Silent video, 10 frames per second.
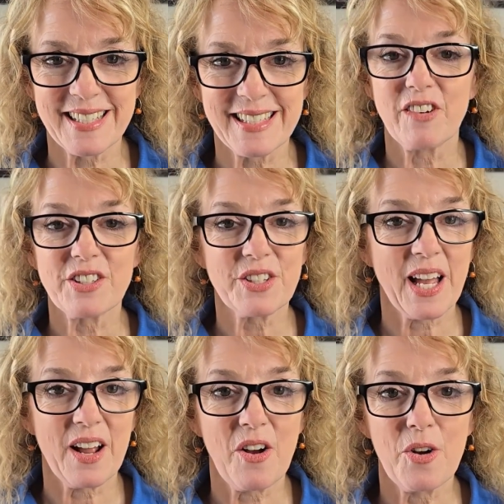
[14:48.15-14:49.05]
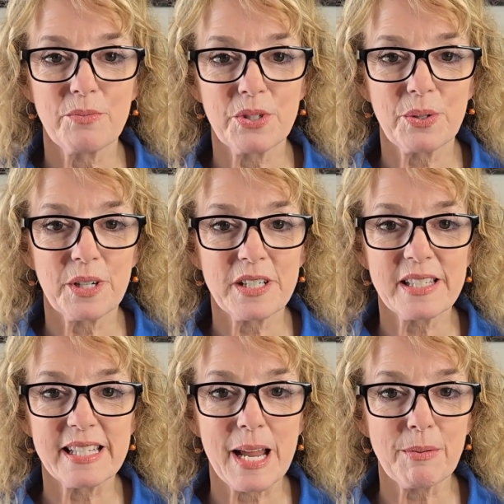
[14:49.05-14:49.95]
I've also got home tours,
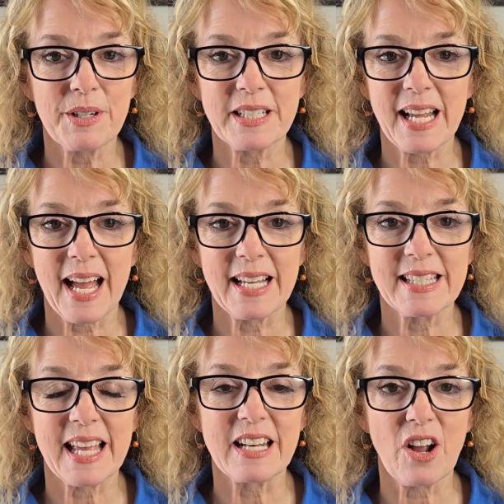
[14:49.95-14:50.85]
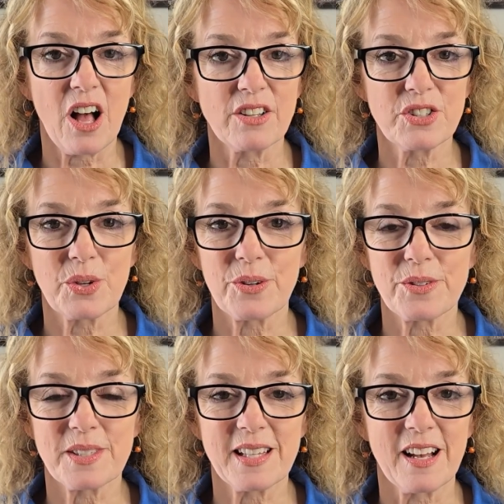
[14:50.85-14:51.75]
neighborhood guides, and all
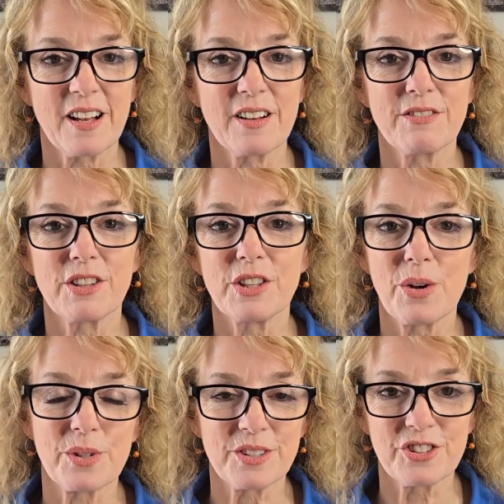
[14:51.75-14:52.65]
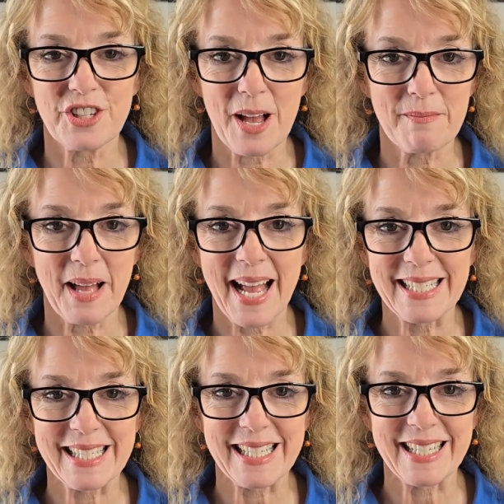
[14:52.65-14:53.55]
sorts of local gem
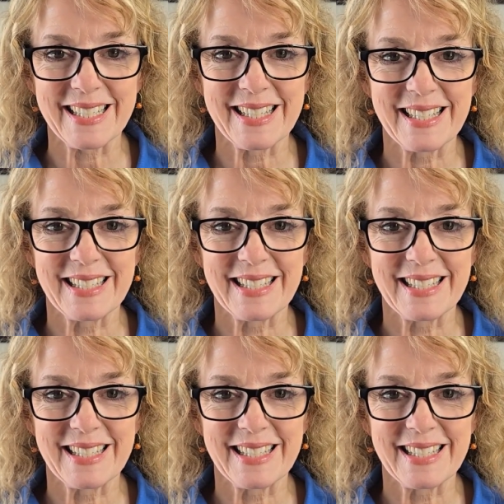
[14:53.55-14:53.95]
ideas.